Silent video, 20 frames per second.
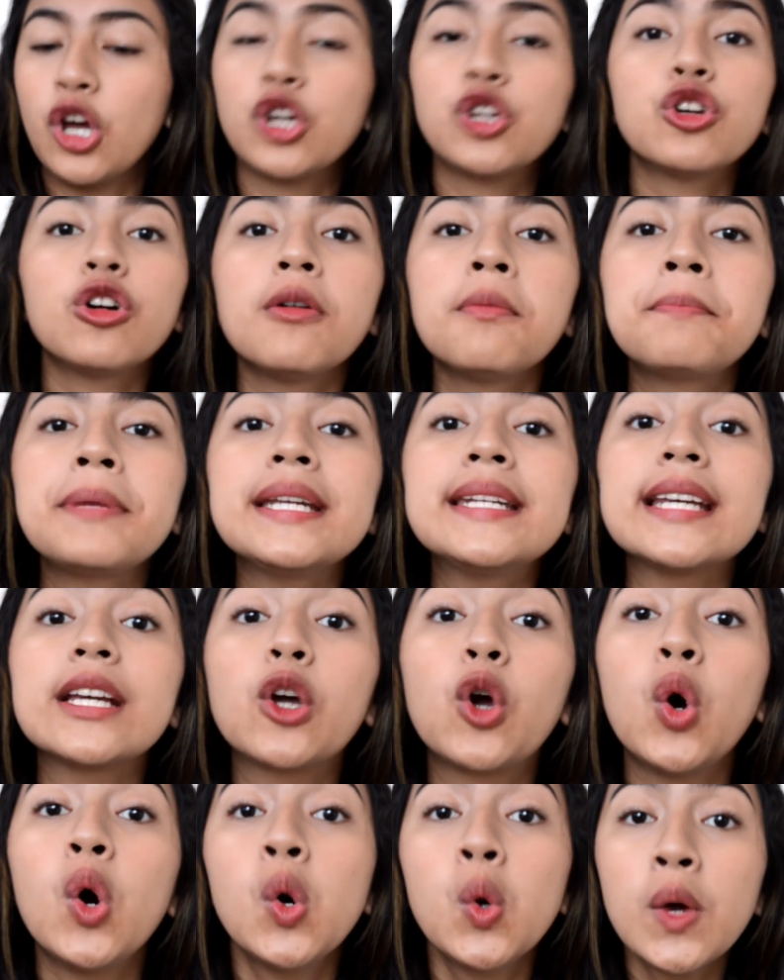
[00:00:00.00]
You'll be the
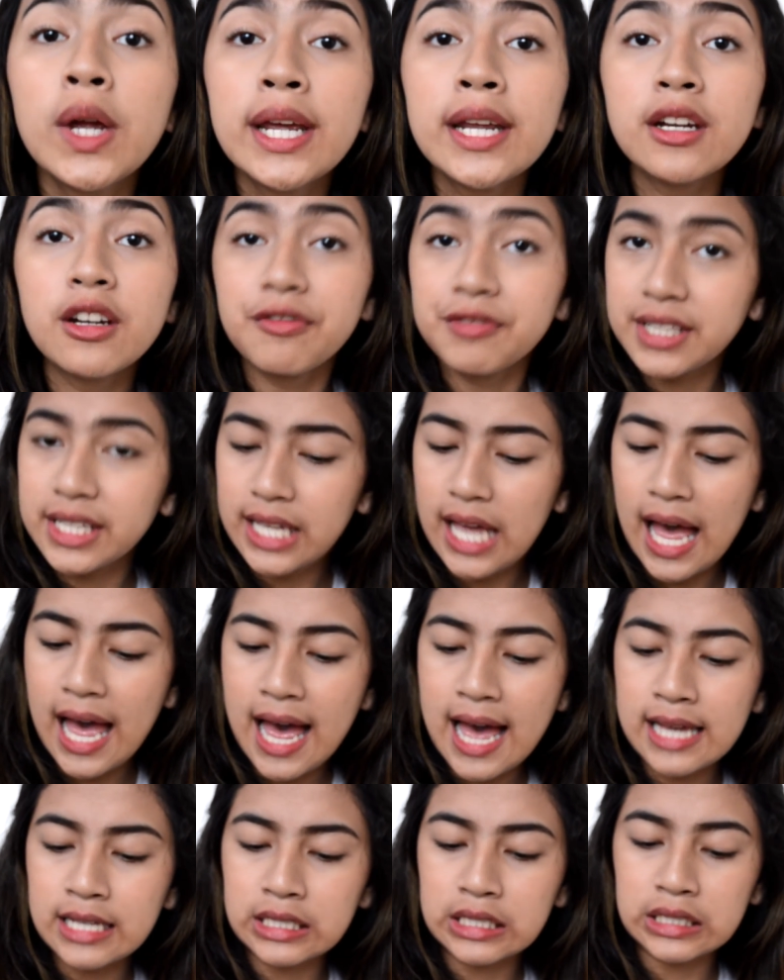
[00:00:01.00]
queen of the
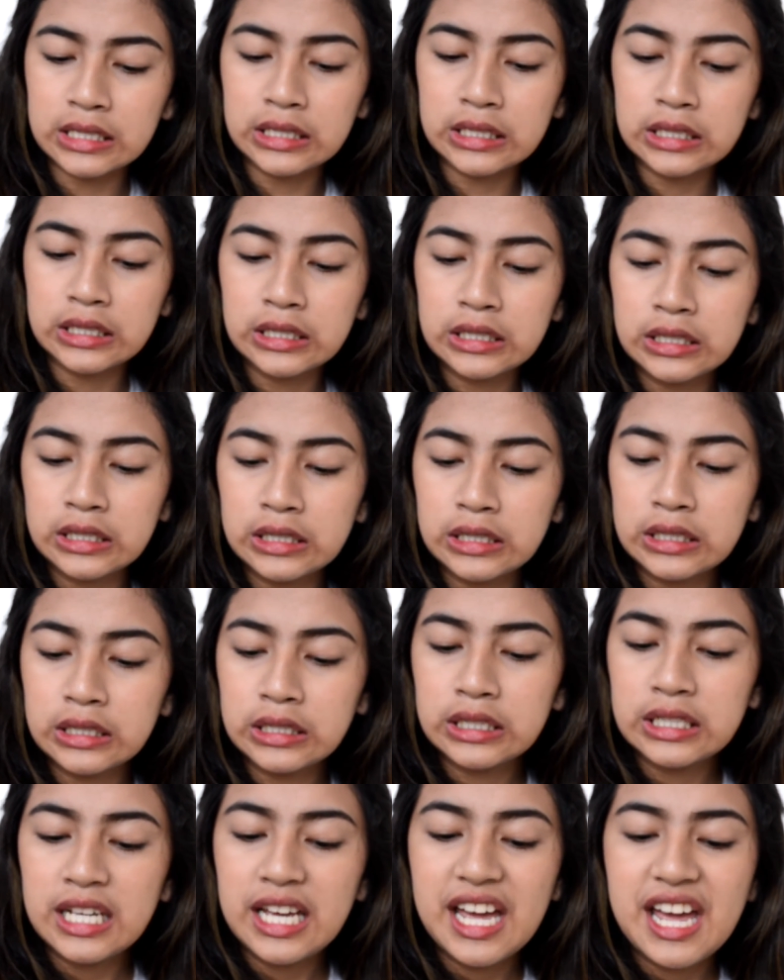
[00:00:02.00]
castle
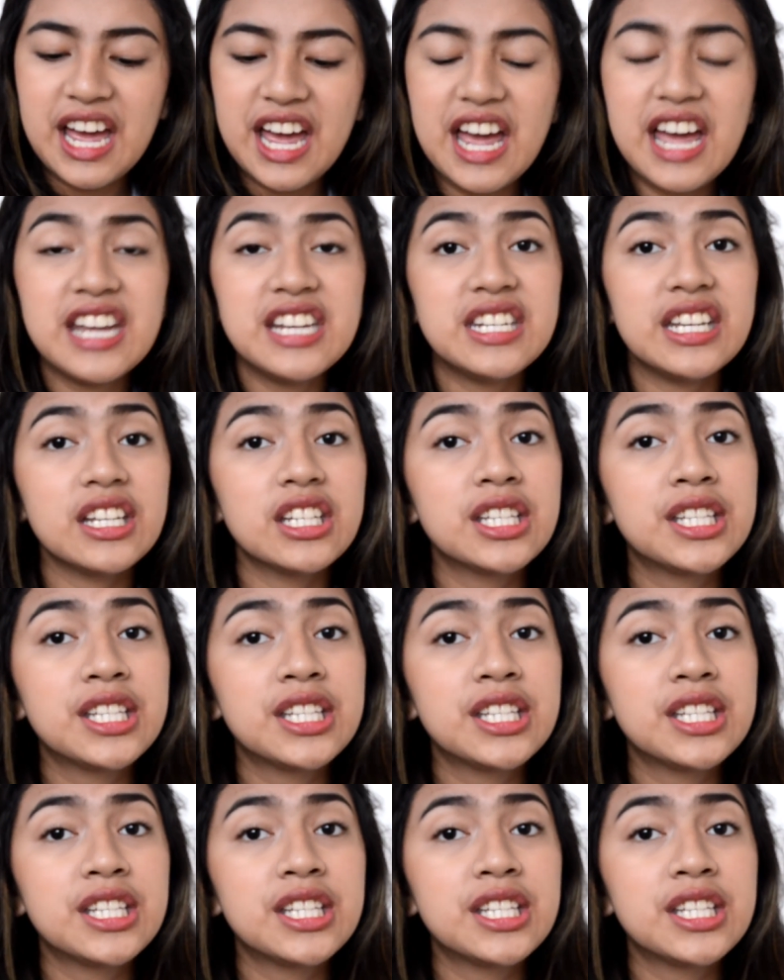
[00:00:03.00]
in this